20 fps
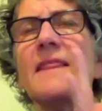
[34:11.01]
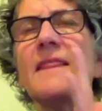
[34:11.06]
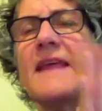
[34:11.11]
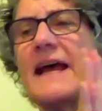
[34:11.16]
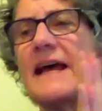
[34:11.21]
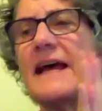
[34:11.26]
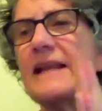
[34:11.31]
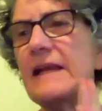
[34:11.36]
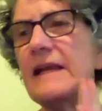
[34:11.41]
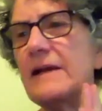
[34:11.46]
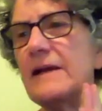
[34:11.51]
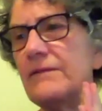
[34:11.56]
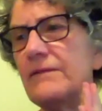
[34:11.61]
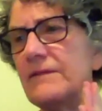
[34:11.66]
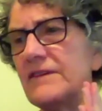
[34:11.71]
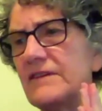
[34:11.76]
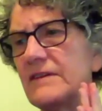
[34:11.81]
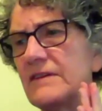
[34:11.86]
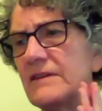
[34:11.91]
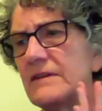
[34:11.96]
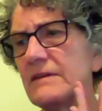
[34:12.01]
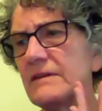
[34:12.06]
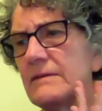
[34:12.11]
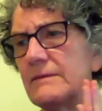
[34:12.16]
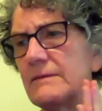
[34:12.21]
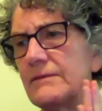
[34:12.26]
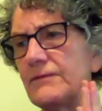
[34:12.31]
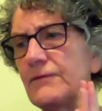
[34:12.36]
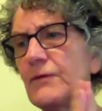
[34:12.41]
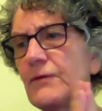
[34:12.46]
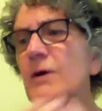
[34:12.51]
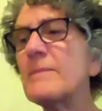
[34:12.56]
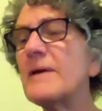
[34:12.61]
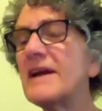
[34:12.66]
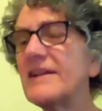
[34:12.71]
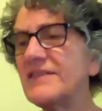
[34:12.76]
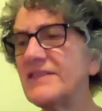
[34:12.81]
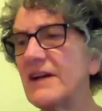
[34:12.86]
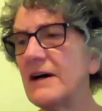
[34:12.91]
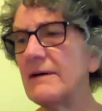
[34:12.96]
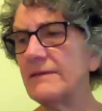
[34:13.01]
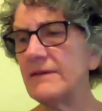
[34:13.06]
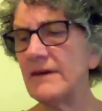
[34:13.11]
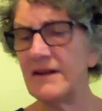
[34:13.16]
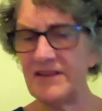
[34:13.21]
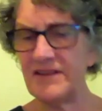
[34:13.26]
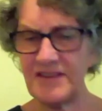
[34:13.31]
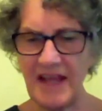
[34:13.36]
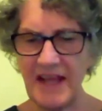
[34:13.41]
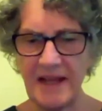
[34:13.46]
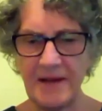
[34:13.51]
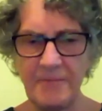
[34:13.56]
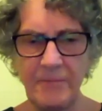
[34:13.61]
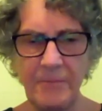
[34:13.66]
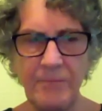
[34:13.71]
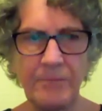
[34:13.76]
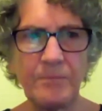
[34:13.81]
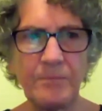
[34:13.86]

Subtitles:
That if, for myself, I'll say,